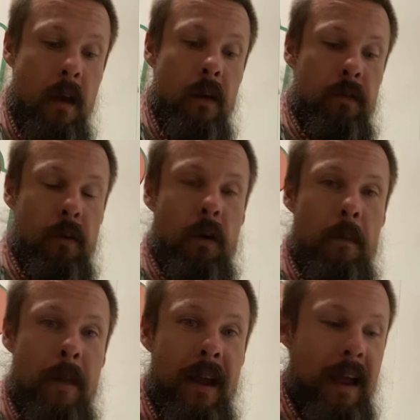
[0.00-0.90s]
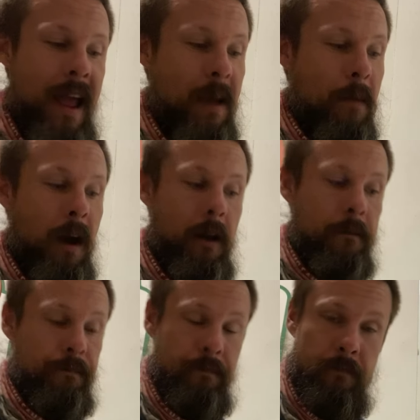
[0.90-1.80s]
So to make A minor,
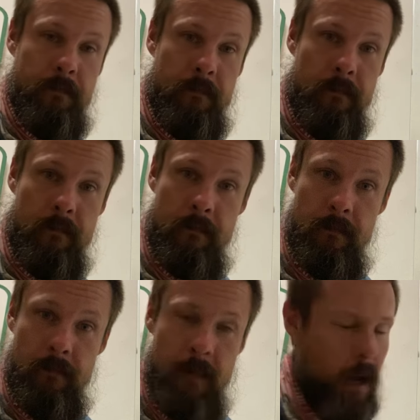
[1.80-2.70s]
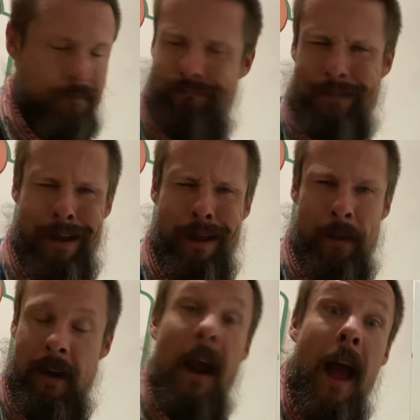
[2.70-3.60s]
no, not A
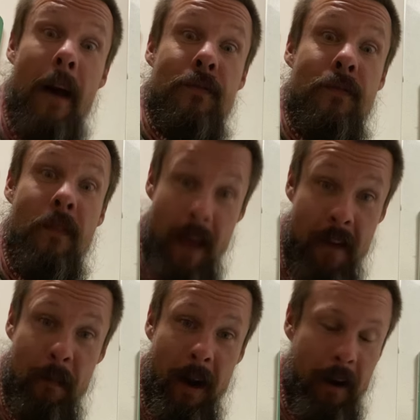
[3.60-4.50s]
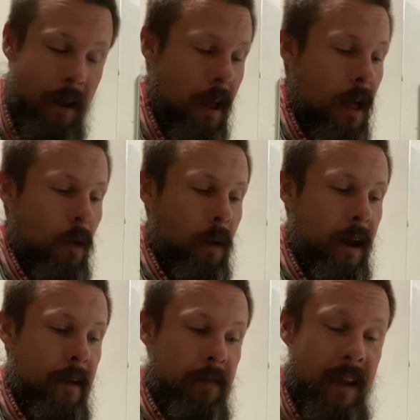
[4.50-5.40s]
minor, F, F minor, we're
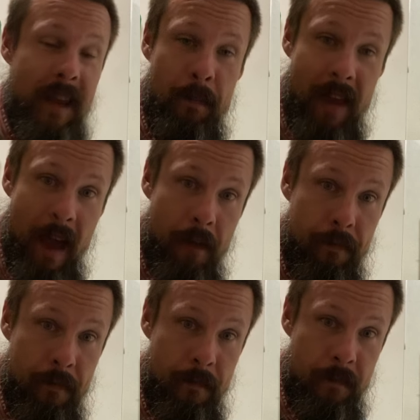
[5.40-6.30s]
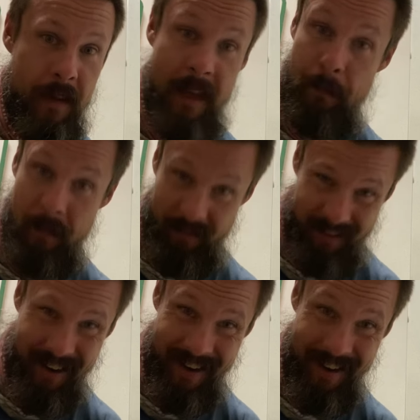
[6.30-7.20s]
gonna have to keep the F, keep the
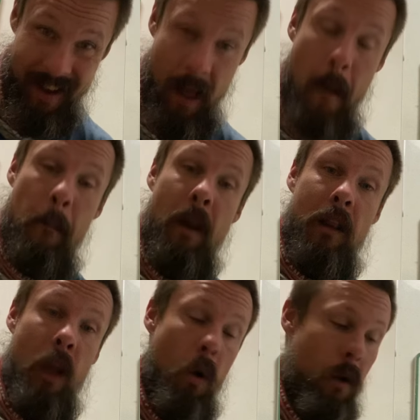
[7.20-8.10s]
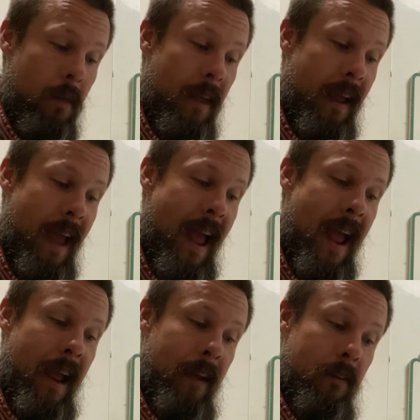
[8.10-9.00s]
C, but lower the
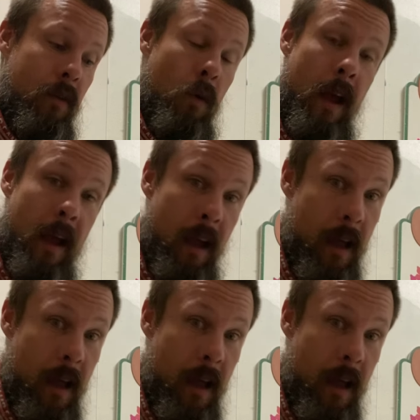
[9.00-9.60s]
A to a